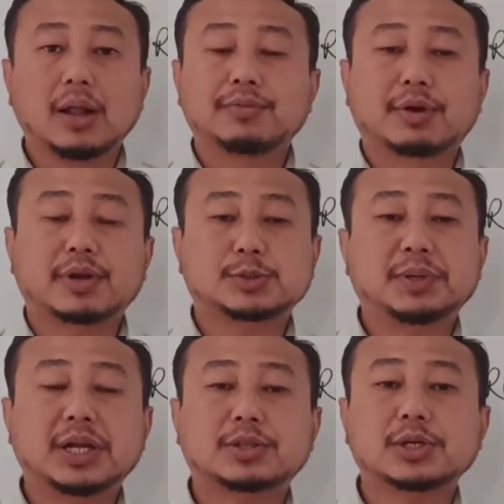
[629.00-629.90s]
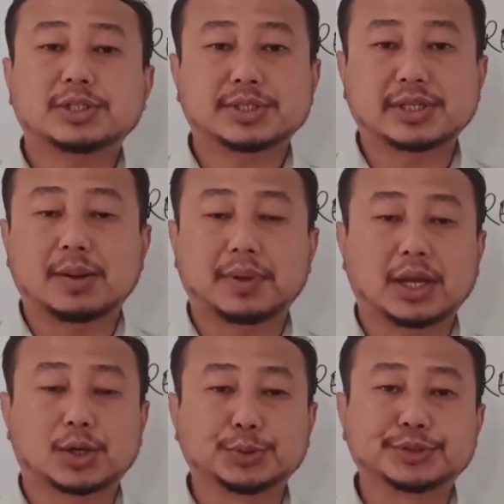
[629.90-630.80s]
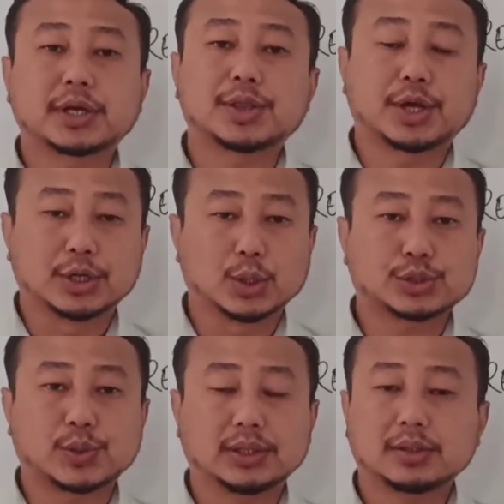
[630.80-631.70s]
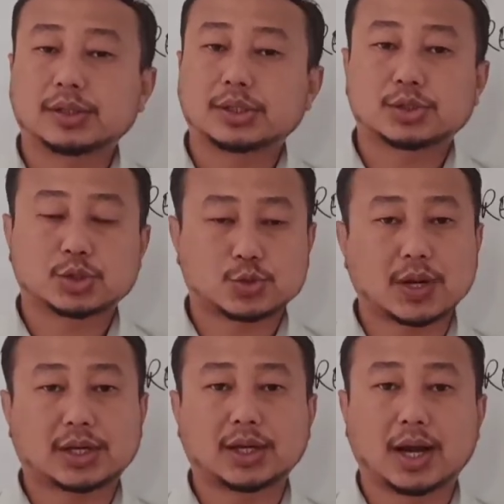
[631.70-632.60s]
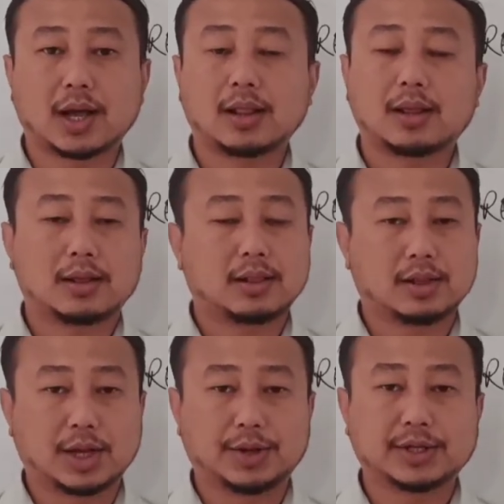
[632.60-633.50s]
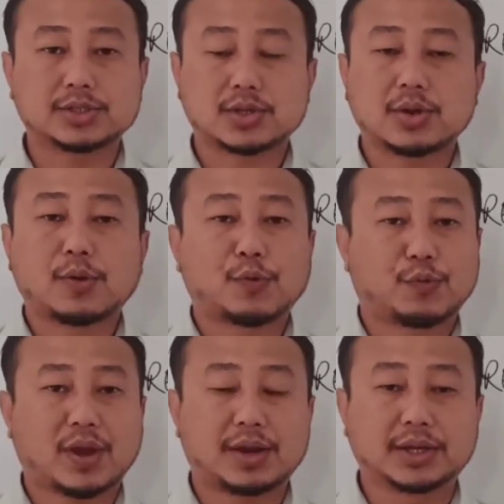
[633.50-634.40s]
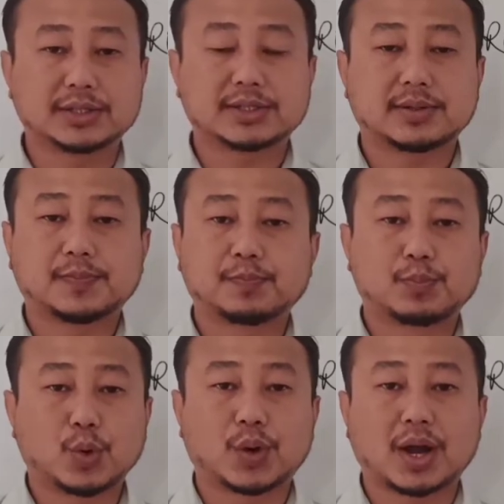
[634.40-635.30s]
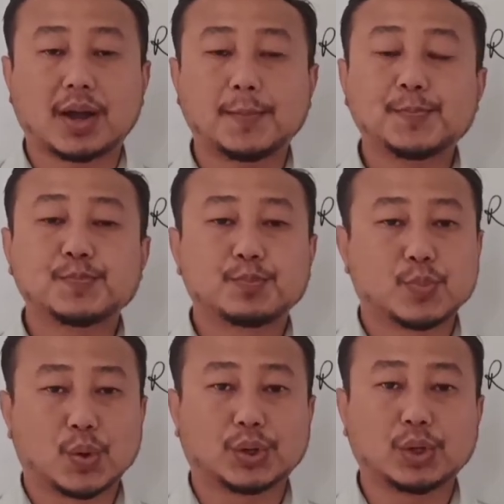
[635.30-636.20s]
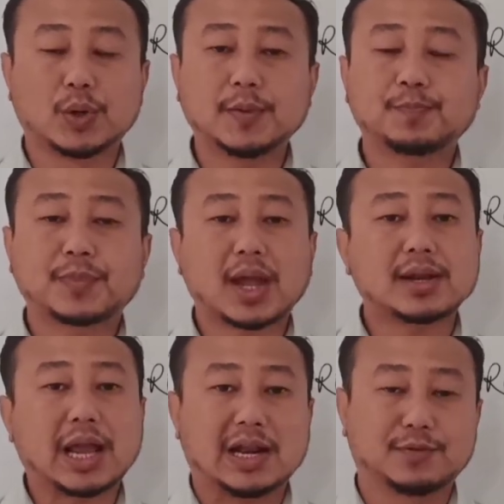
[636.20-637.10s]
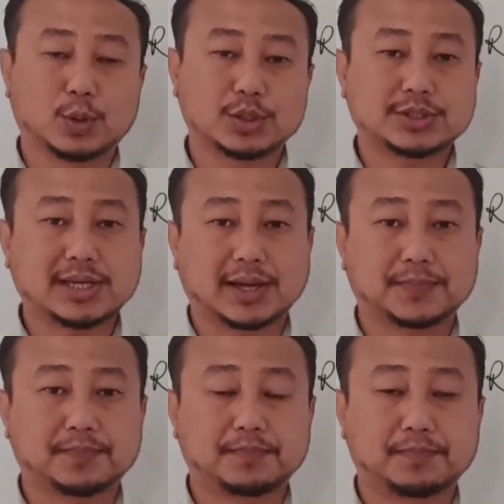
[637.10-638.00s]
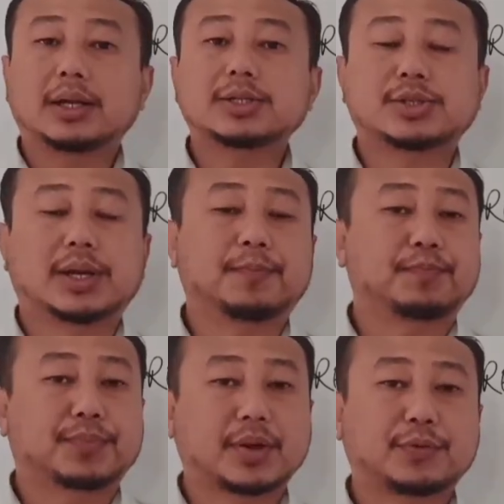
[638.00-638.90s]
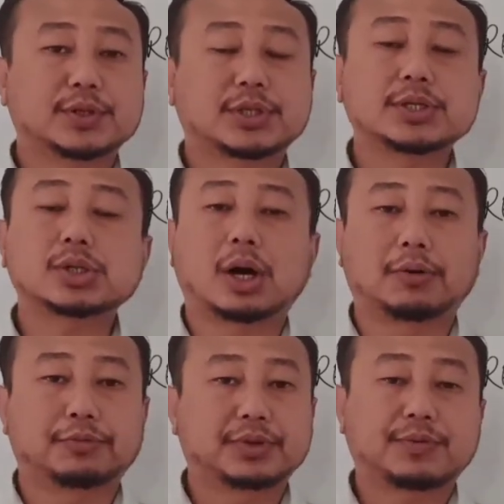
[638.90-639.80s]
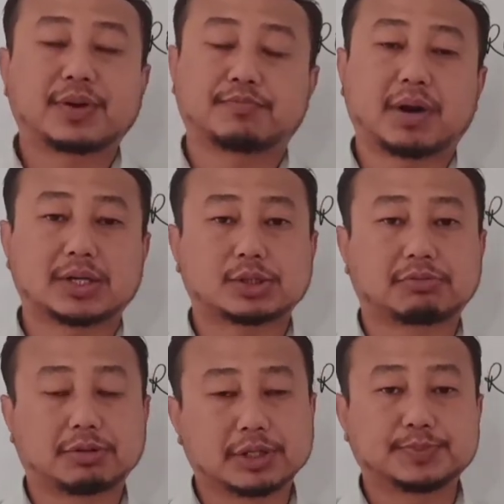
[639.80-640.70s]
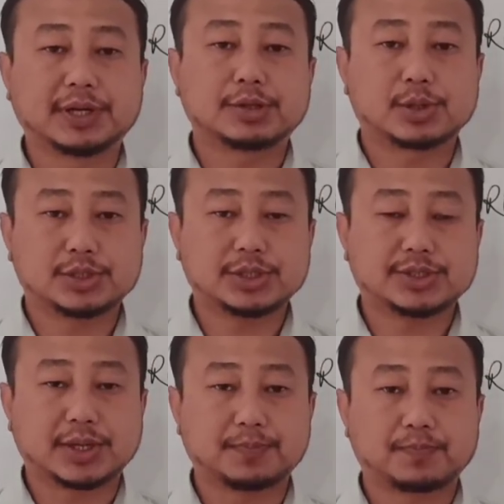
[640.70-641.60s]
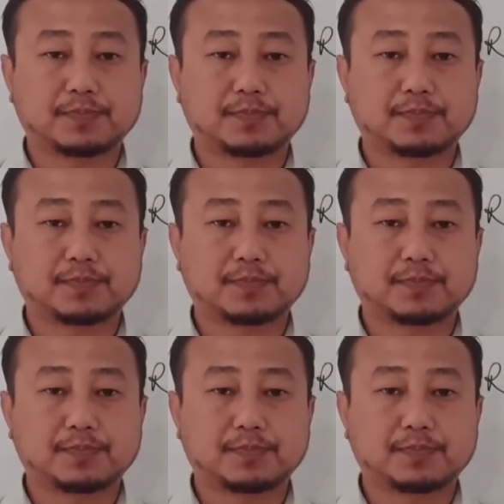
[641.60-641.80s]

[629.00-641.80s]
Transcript: The respiratory system includes the nostril, trachea, larynx, pharynx, bronchi, bronchiole, and alveolar sac. Let us see the functions of different parts of the respiratory system.